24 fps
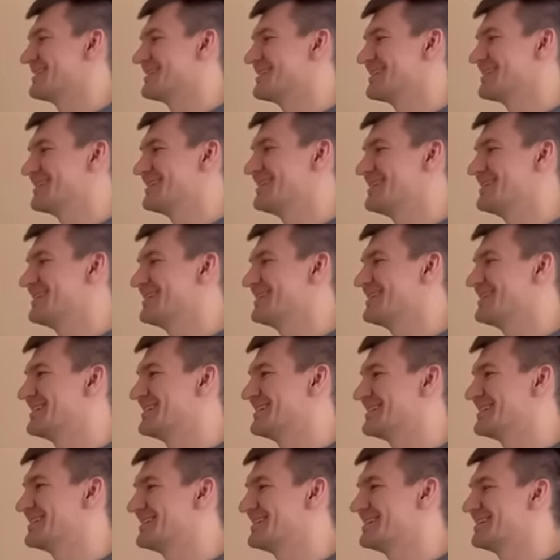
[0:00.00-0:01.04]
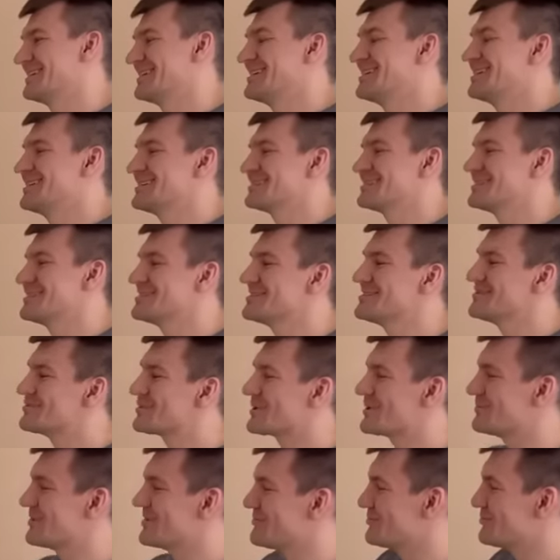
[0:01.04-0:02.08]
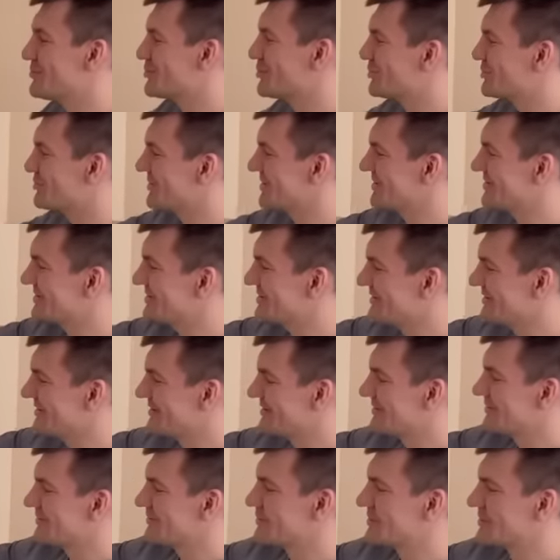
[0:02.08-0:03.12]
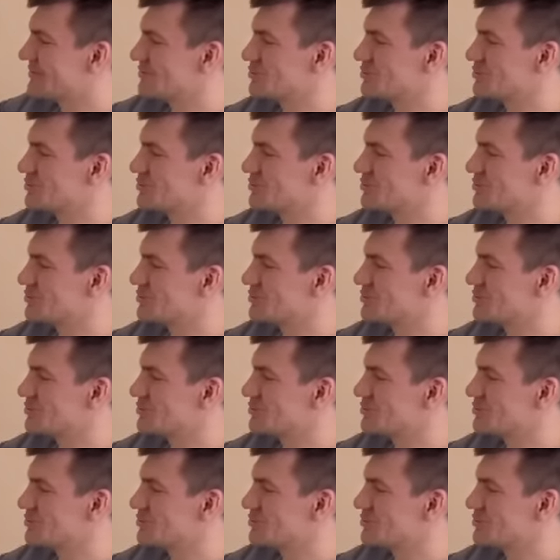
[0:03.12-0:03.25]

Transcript: There can be problems with it here because it's hard to reach.